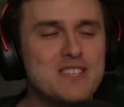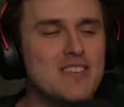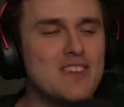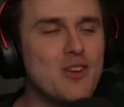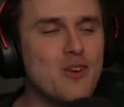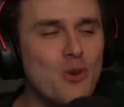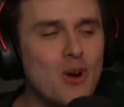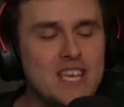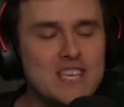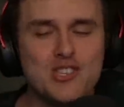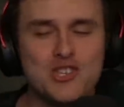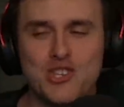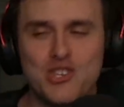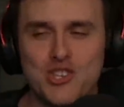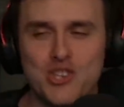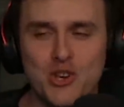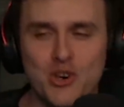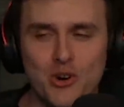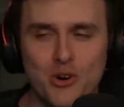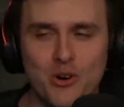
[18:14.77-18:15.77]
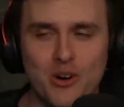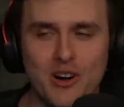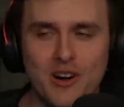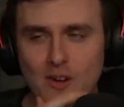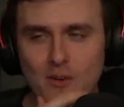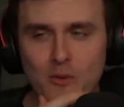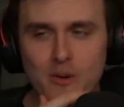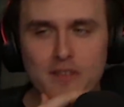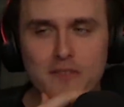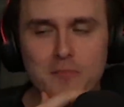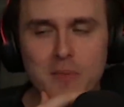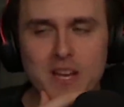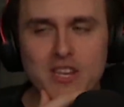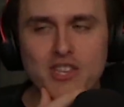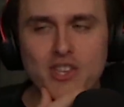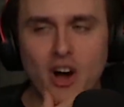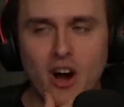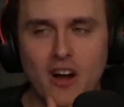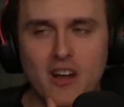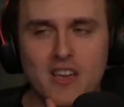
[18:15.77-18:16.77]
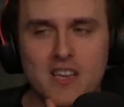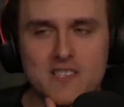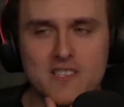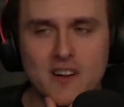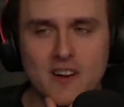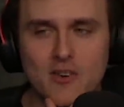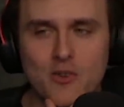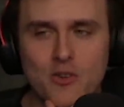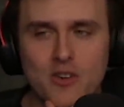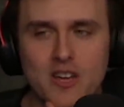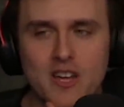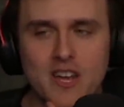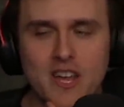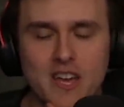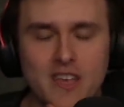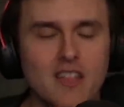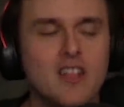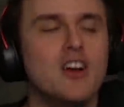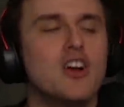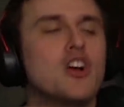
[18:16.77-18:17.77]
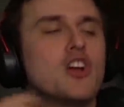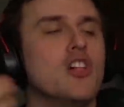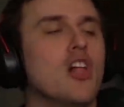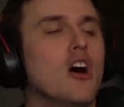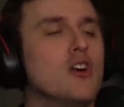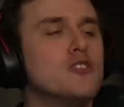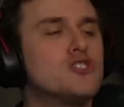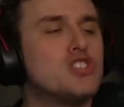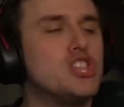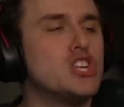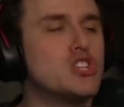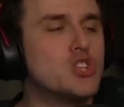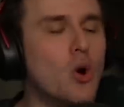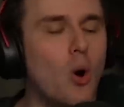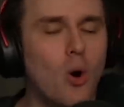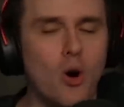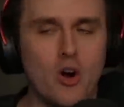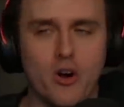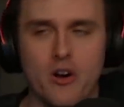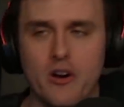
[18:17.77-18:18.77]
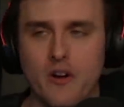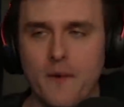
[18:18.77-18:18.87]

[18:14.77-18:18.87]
gonna question you. What if my dog gets hungry at night? Close the door.